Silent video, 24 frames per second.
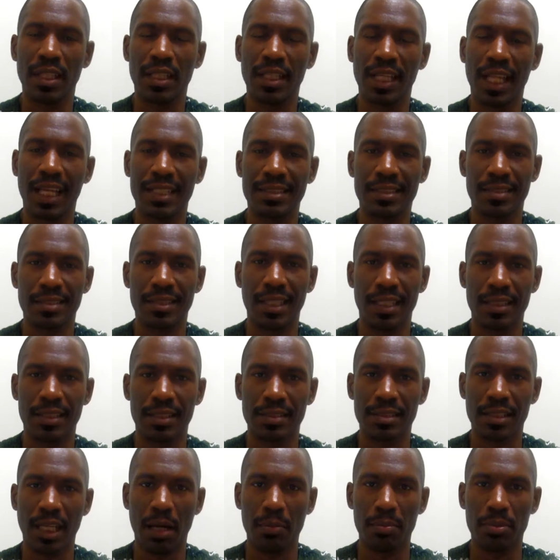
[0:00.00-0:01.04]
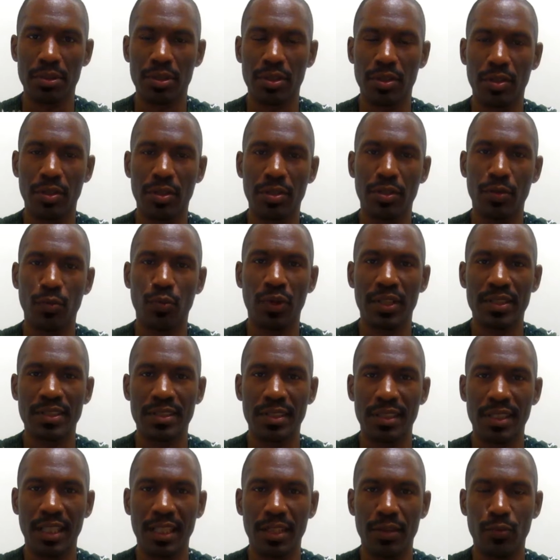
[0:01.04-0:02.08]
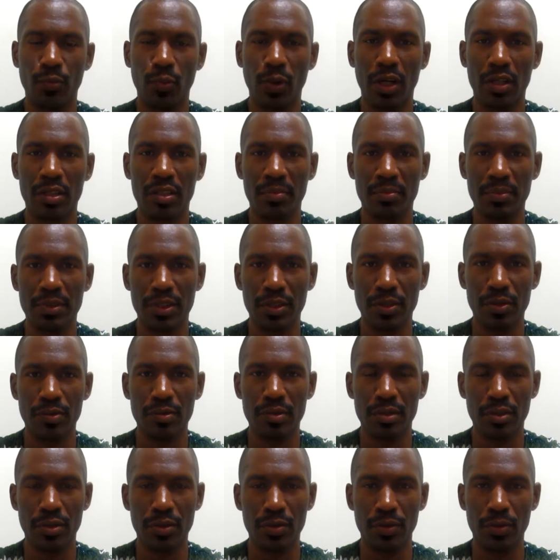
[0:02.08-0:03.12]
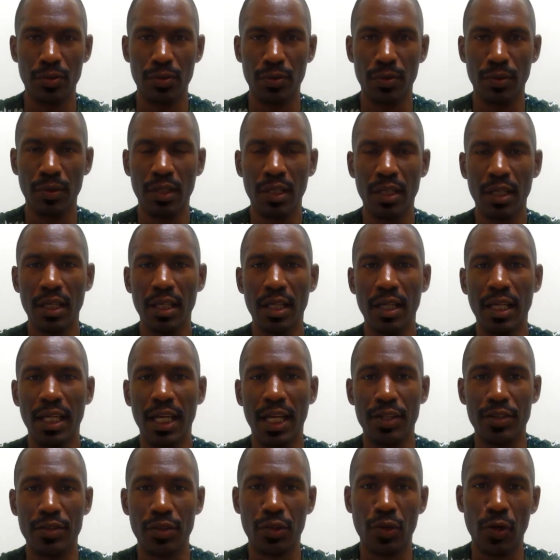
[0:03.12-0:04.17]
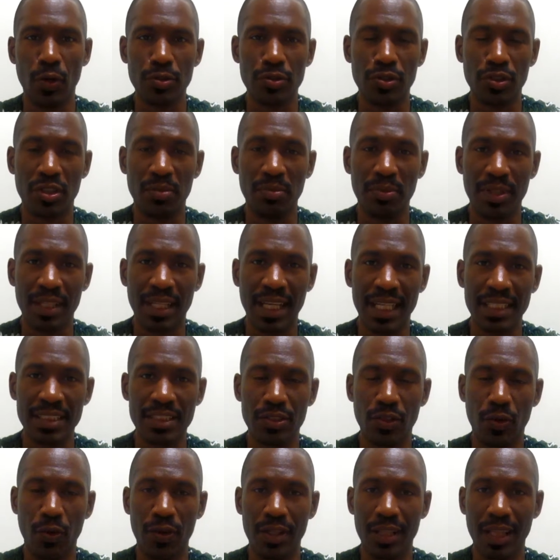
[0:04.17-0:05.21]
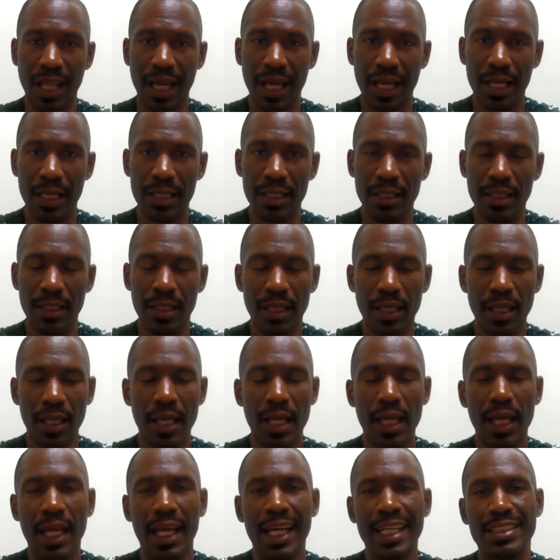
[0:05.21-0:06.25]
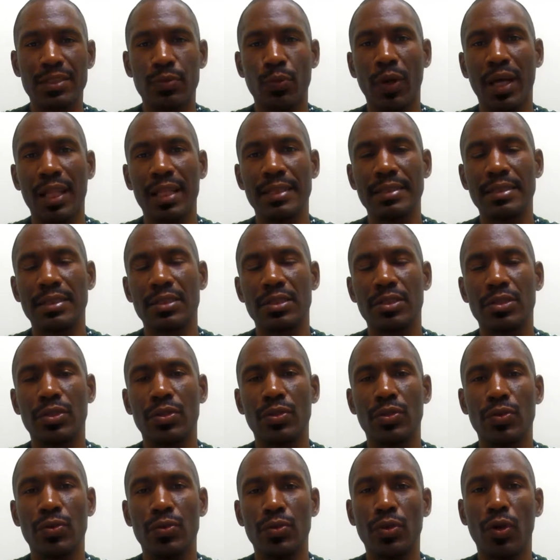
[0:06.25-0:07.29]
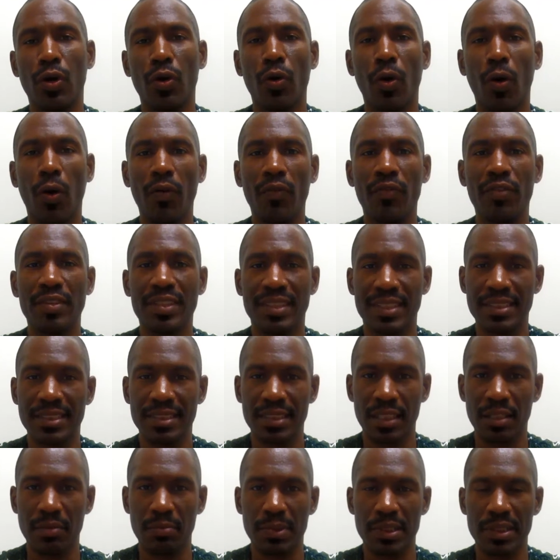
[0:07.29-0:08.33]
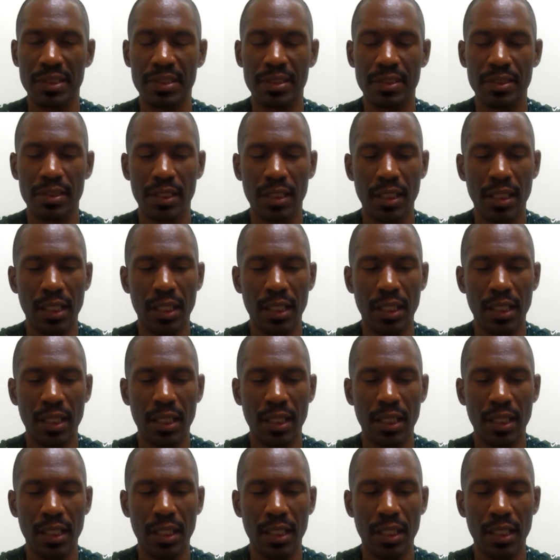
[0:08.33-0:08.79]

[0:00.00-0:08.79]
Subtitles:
and I'd like to take this opportunity to once again welcome you to Intercultural Communication Online, as well as to go over the syllabus.